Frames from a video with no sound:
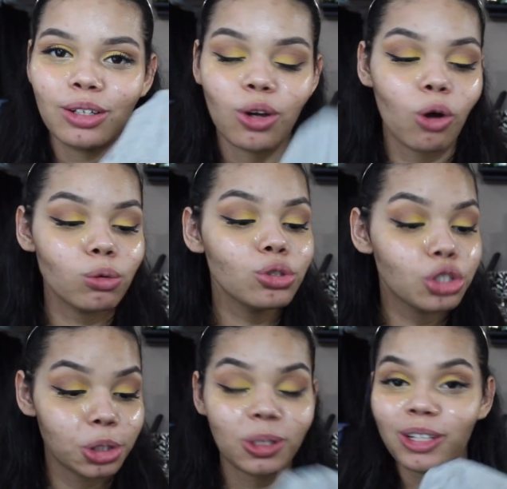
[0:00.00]
an old
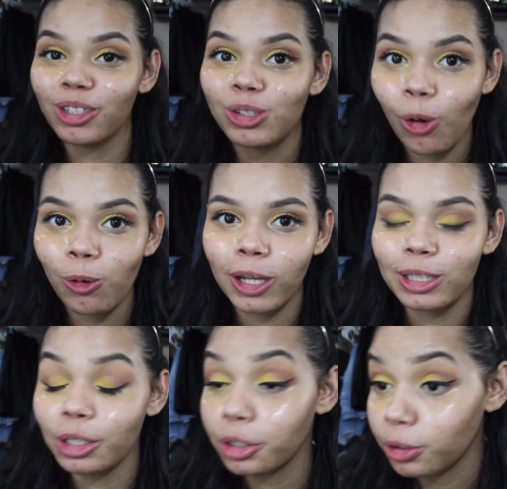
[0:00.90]
shirt that you don't
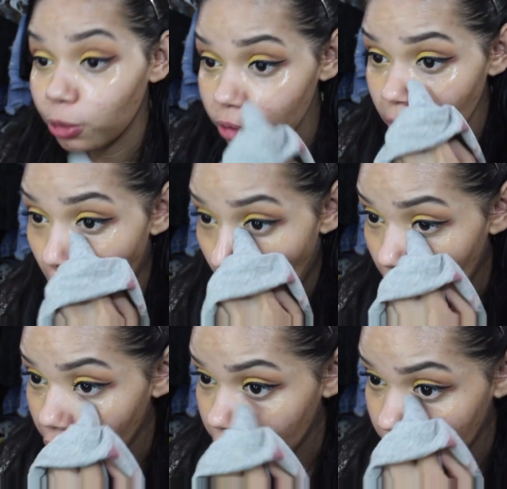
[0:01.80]
like to use
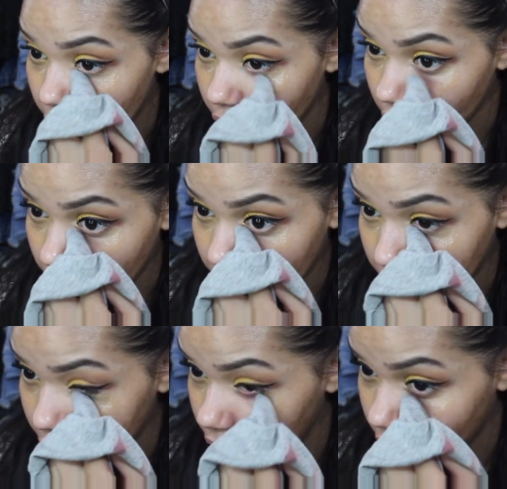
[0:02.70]
and
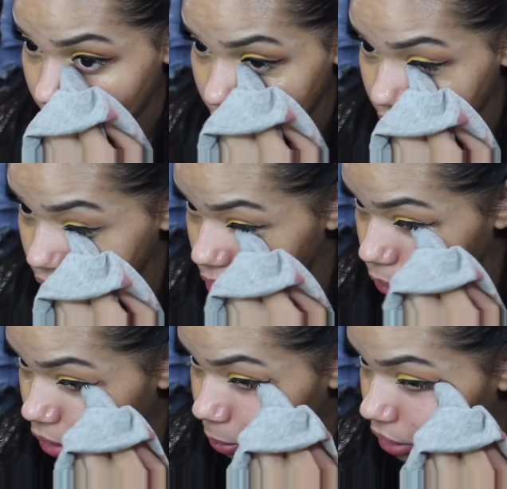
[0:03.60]
then
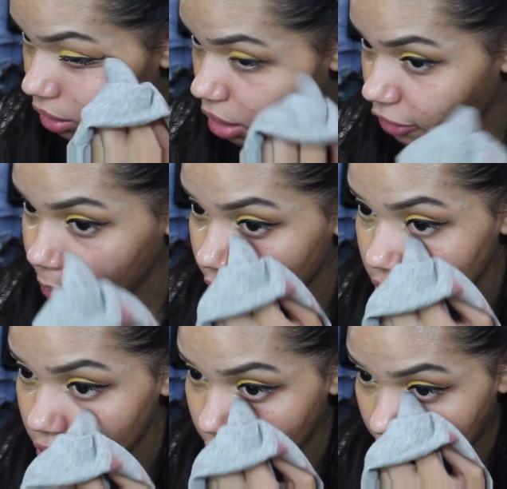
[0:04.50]
swiping it off,
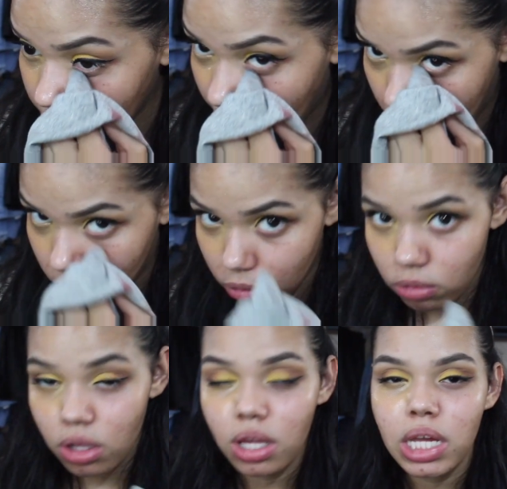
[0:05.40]
because using a
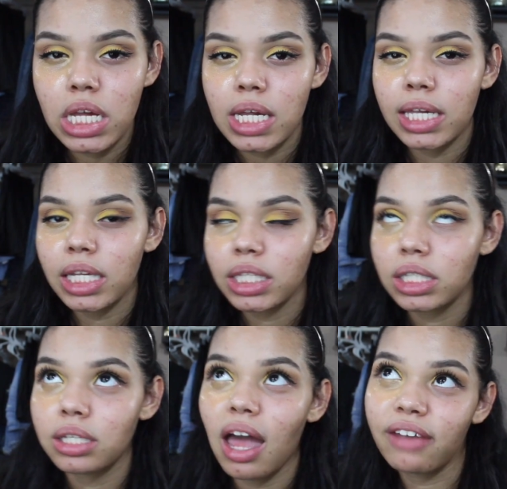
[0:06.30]
towel,
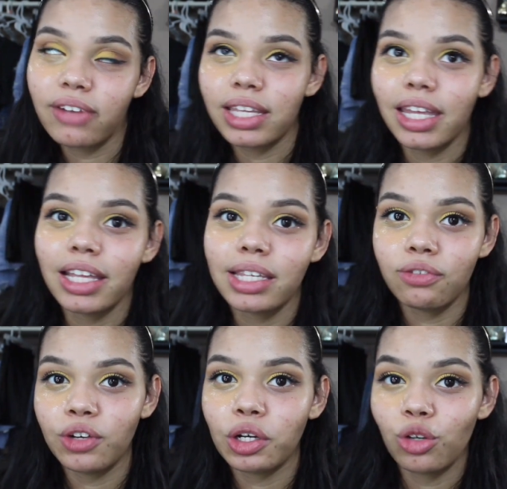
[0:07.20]
I find that
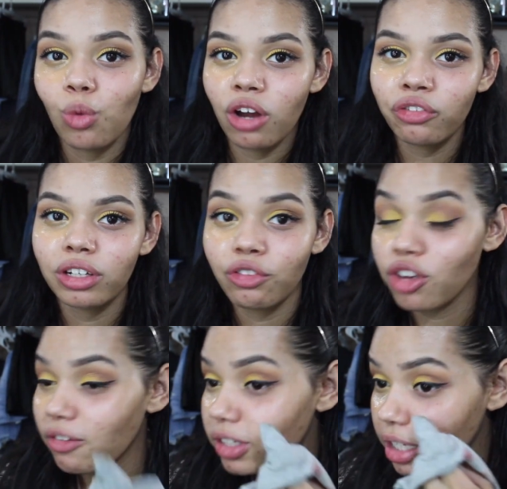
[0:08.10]
it's very rough, and if
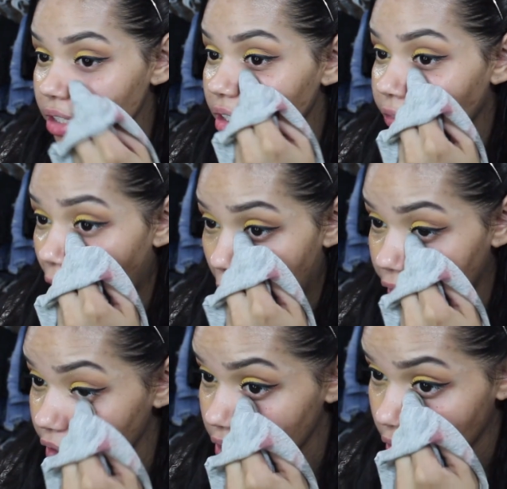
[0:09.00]
you have sensitive
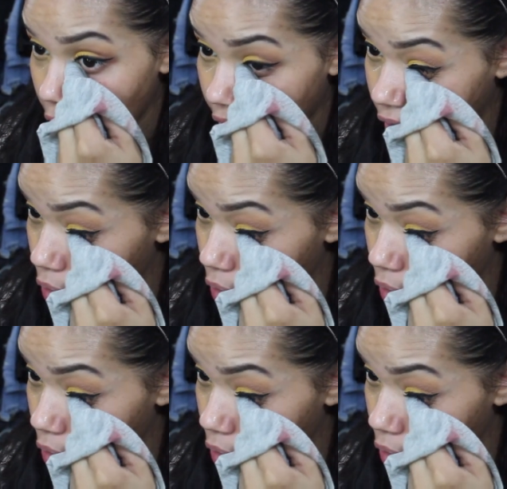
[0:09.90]
eyes,